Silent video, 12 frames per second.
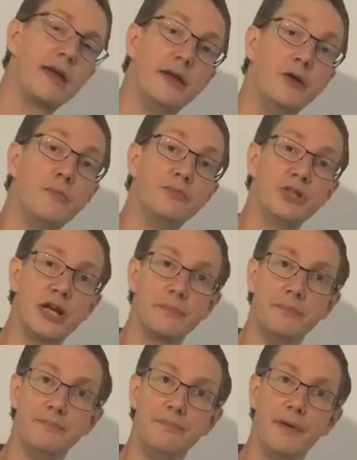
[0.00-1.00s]
an object
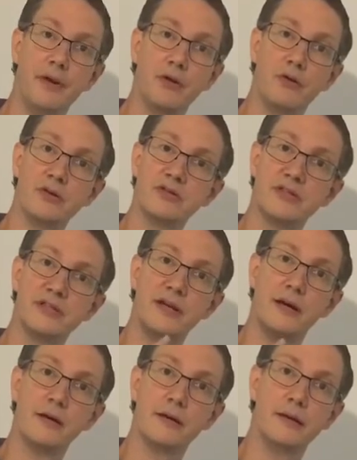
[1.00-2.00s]
across the
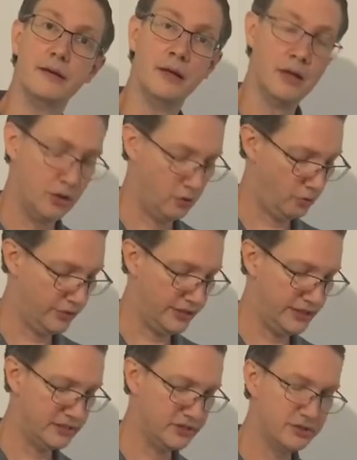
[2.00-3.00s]
target. All you
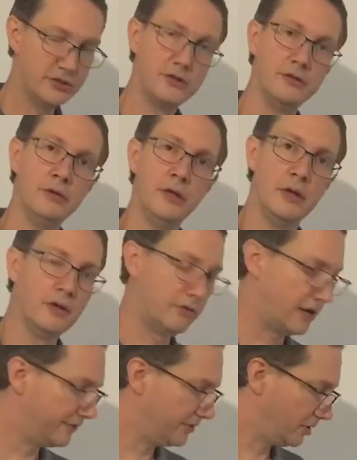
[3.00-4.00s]
need to do,
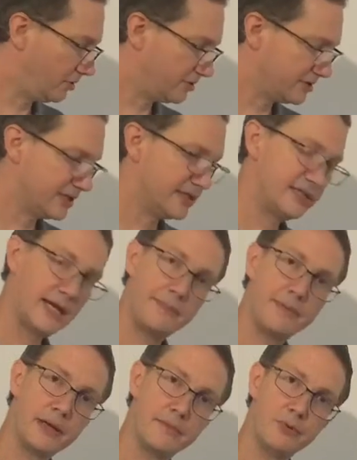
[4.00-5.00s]
rather than constantly
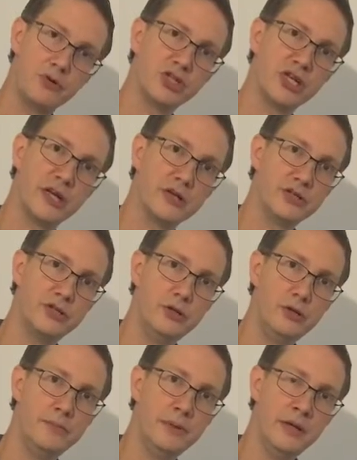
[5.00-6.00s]
tapping and pushing a
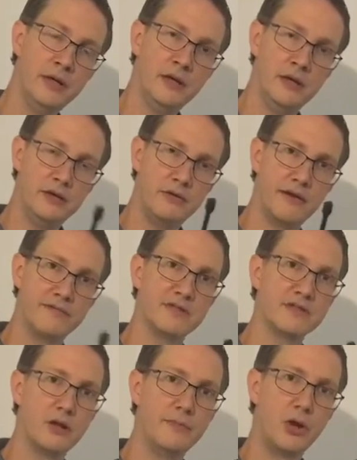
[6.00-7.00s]
tube, you have a
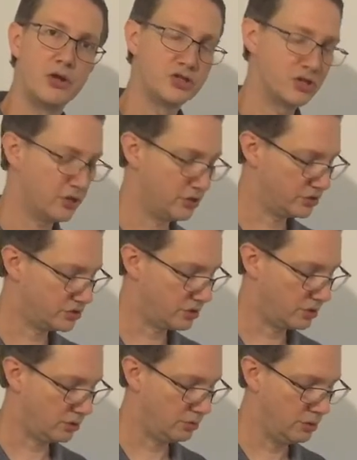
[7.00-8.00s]
slow motion
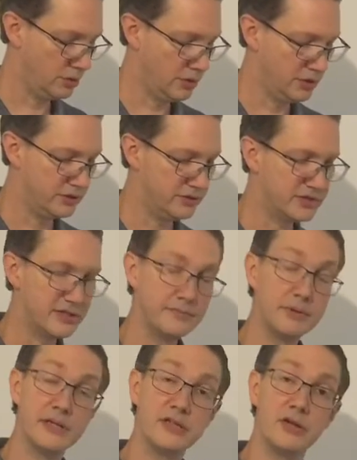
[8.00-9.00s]
control. You
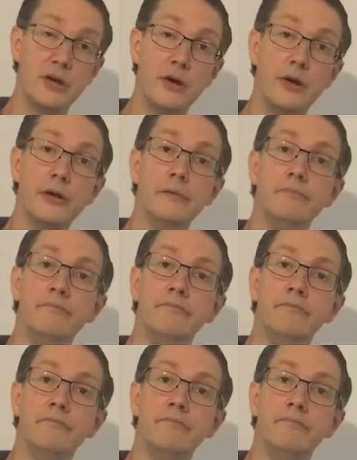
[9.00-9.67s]
simply turn it